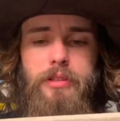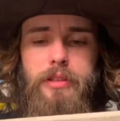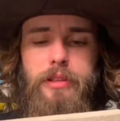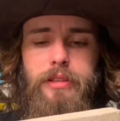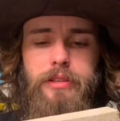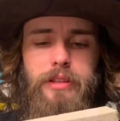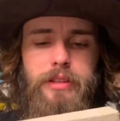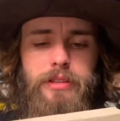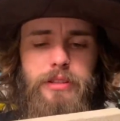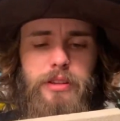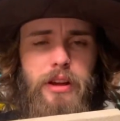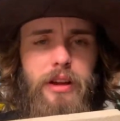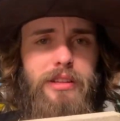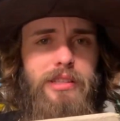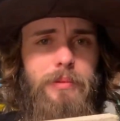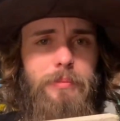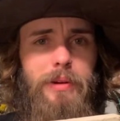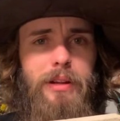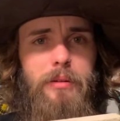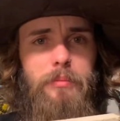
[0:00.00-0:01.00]
and these things cost
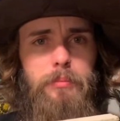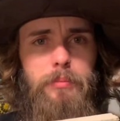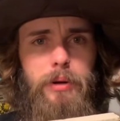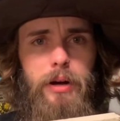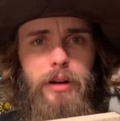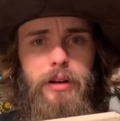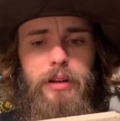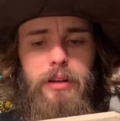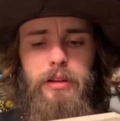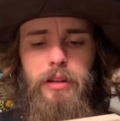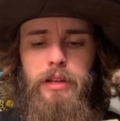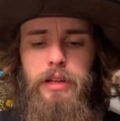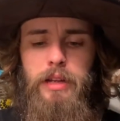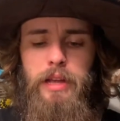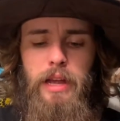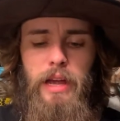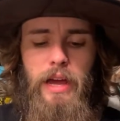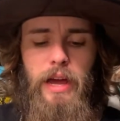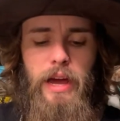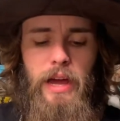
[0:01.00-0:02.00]
about $1.
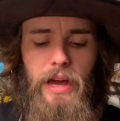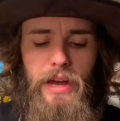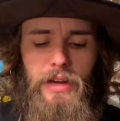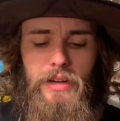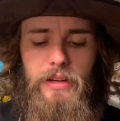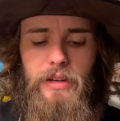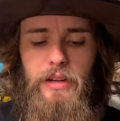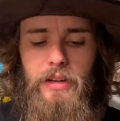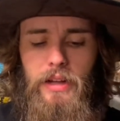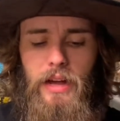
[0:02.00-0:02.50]
And